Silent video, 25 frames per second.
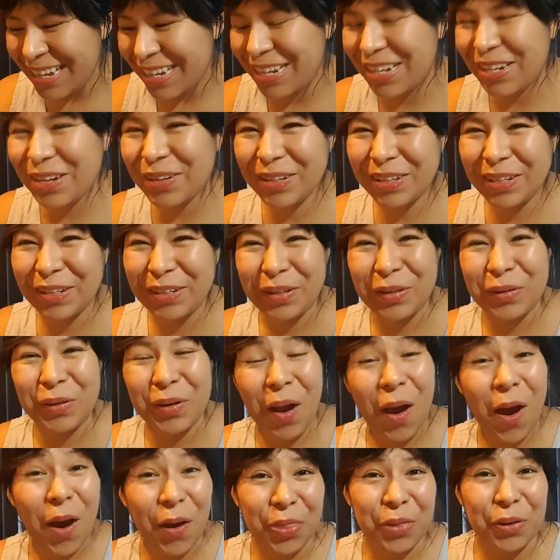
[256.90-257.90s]
you know, you know,
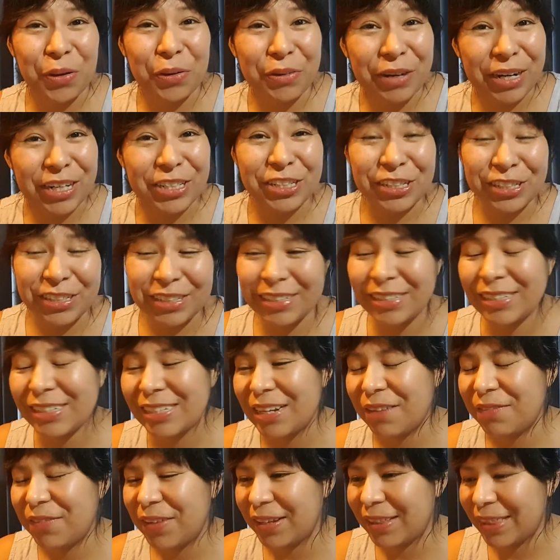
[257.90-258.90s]
author crushes and
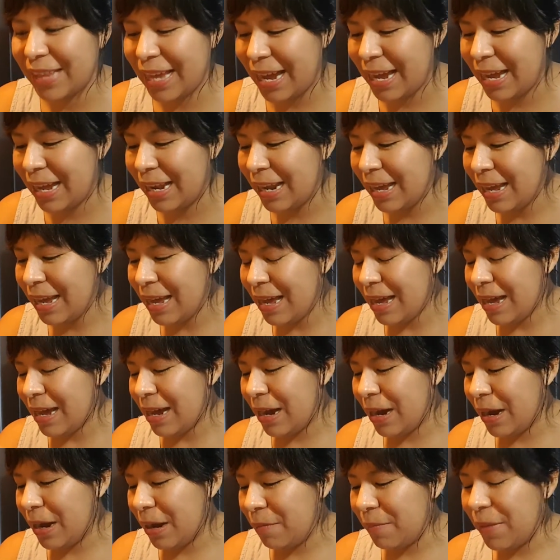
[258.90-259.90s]
stuff like that.
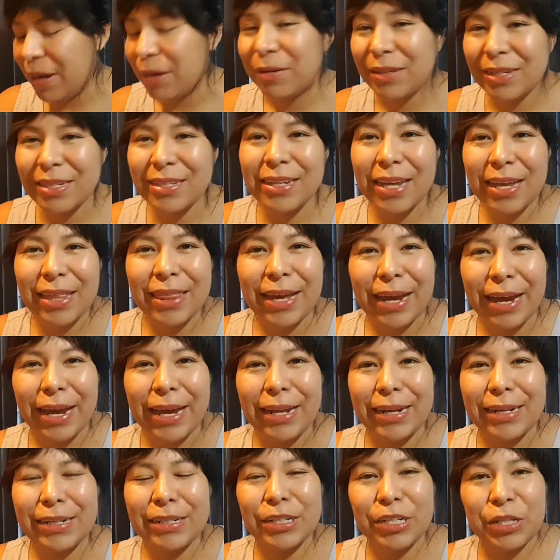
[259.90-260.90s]
Um, I would say
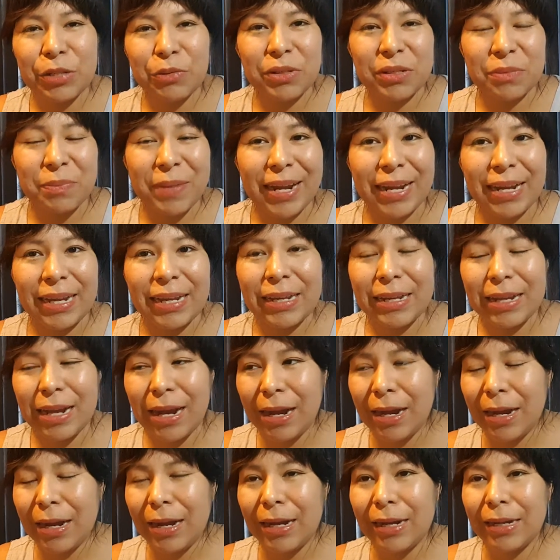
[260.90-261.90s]
that she was my
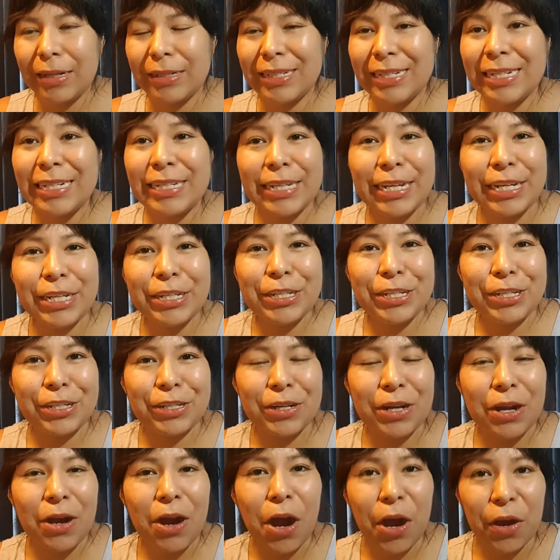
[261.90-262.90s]
uh, teenage
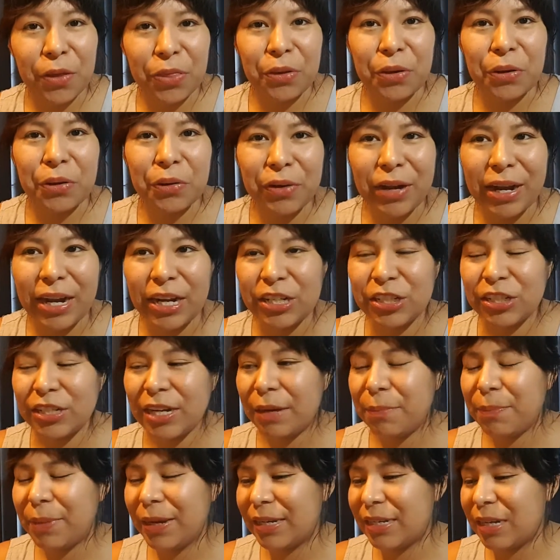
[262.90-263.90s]
author crush.
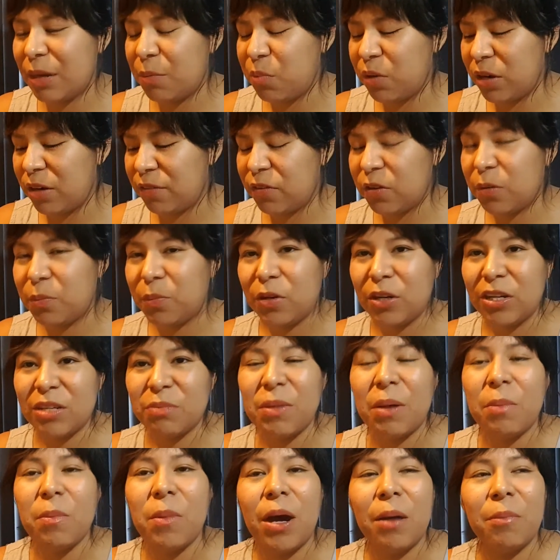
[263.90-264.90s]
I picked up one of her books.
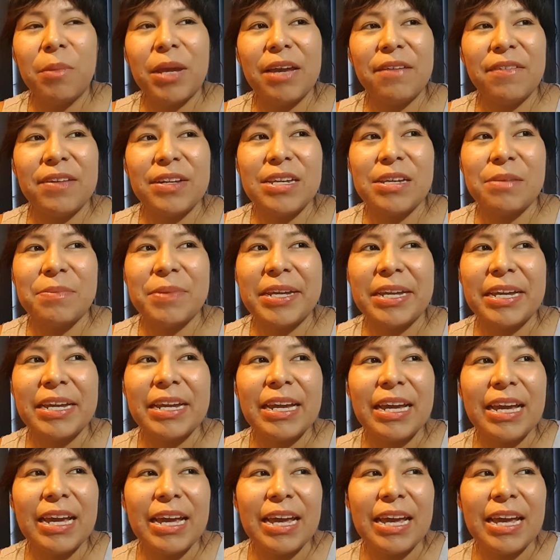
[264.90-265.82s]
My mom gave it to me,